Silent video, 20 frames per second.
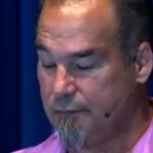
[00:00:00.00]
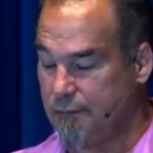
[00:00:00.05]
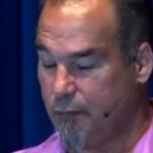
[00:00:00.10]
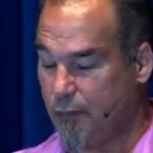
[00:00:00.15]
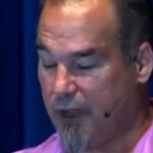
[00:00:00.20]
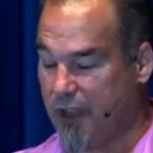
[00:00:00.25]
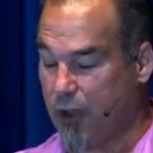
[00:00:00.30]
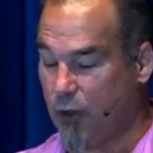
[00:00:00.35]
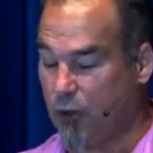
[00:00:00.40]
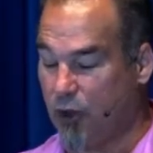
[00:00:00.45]

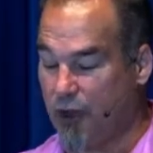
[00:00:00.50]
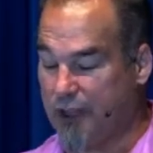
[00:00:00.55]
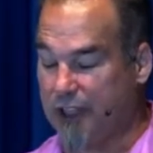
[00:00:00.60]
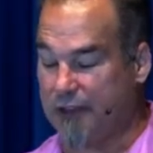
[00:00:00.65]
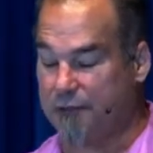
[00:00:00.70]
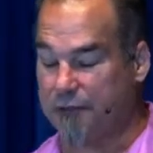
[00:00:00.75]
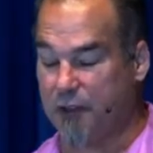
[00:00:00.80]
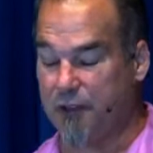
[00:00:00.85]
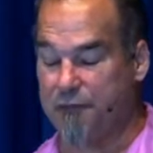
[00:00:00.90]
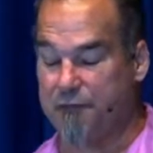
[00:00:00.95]
We go looking
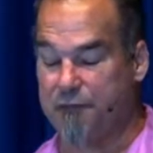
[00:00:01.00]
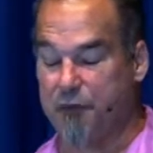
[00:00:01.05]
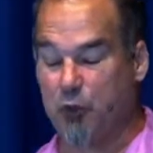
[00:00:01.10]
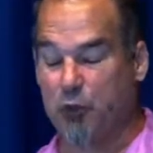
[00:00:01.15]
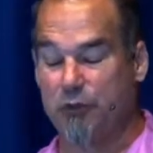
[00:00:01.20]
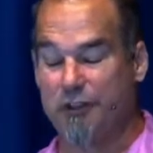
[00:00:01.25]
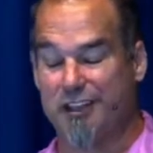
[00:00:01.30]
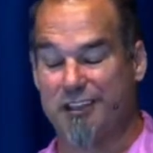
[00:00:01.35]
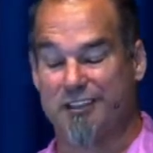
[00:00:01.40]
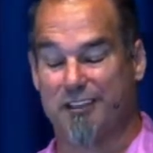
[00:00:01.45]
for the
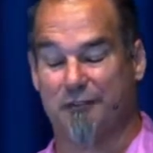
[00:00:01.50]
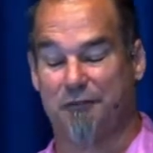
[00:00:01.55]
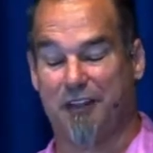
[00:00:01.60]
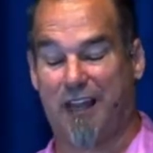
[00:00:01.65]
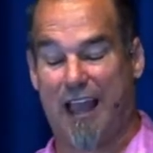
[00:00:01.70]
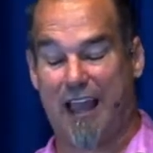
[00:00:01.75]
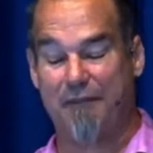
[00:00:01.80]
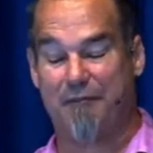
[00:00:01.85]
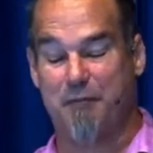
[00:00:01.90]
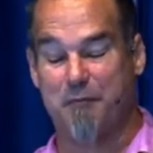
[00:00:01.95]
fullness of
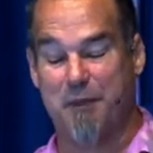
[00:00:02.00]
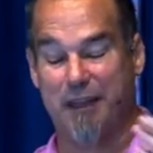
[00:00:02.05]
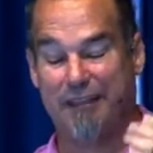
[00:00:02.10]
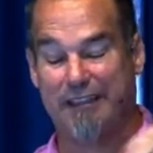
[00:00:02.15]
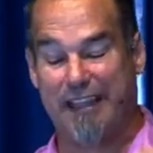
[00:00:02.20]
life among